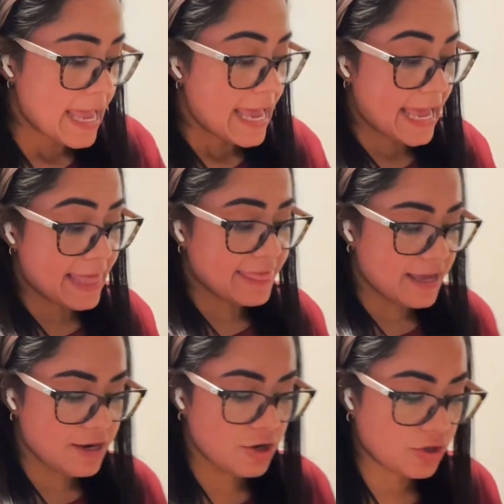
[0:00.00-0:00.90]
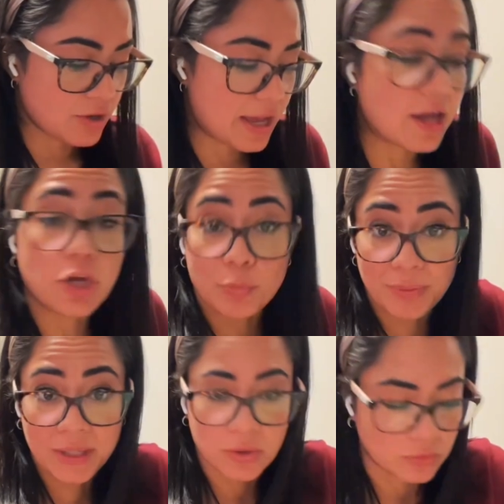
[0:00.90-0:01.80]
And then you're gonna add your
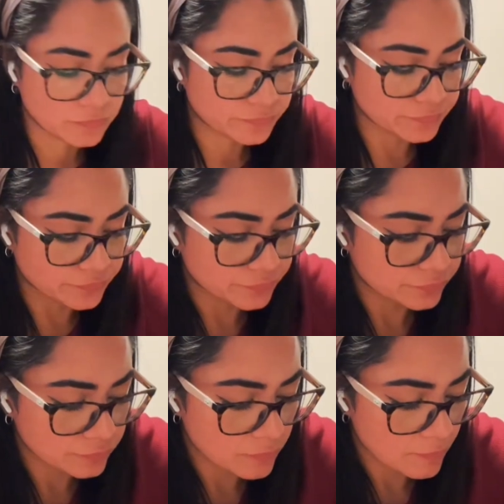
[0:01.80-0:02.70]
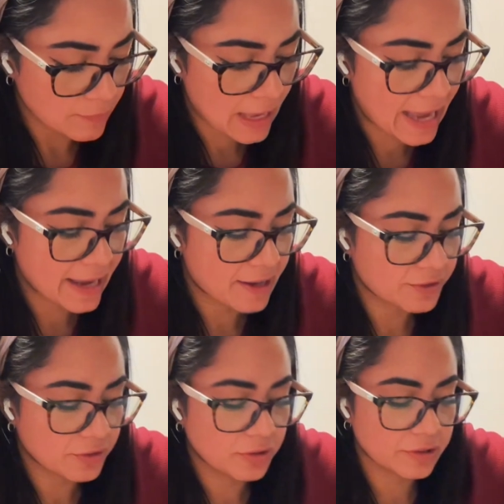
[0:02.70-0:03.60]
pico. I added
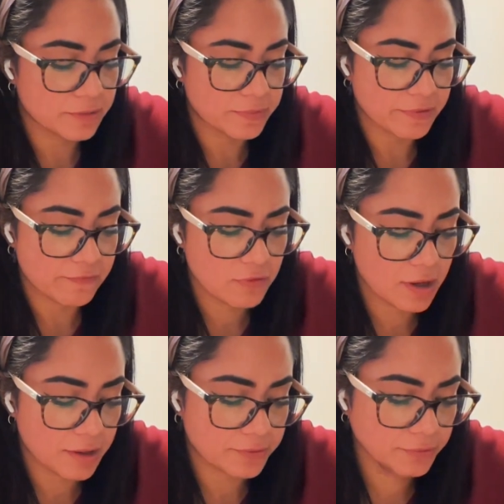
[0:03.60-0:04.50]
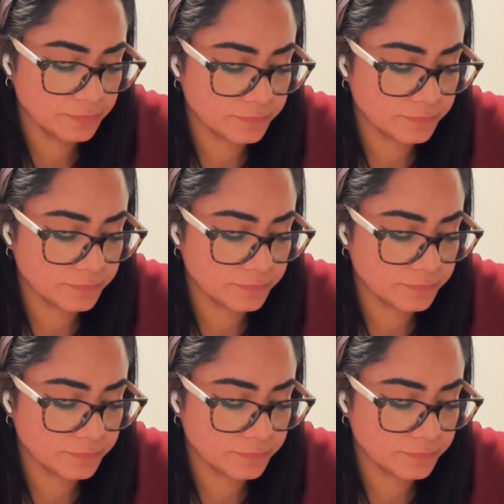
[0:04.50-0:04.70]
a little bit of avocado.